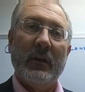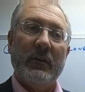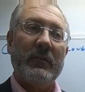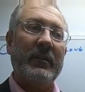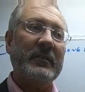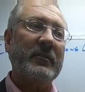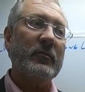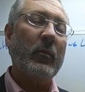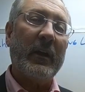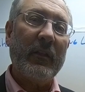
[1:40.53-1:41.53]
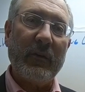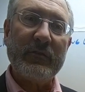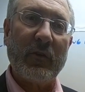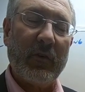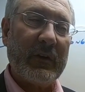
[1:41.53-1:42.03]
So this is one of
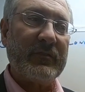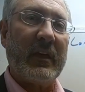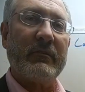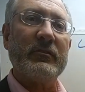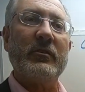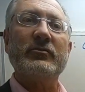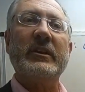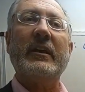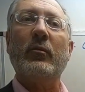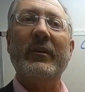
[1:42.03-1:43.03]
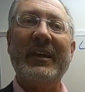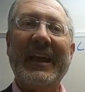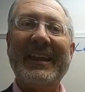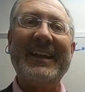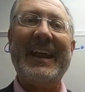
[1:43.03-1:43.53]
those costs that are associated with
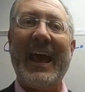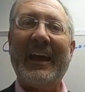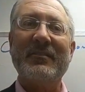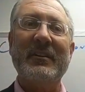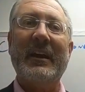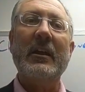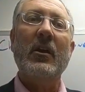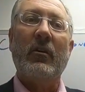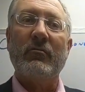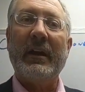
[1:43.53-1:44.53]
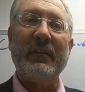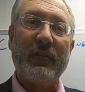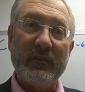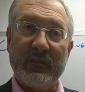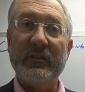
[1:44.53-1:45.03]
getting an asset ready
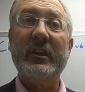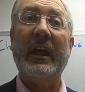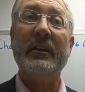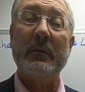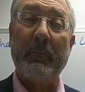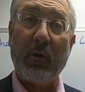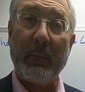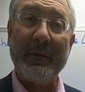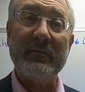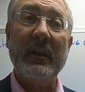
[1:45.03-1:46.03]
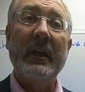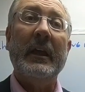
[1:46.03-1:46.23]
for its intended purpose,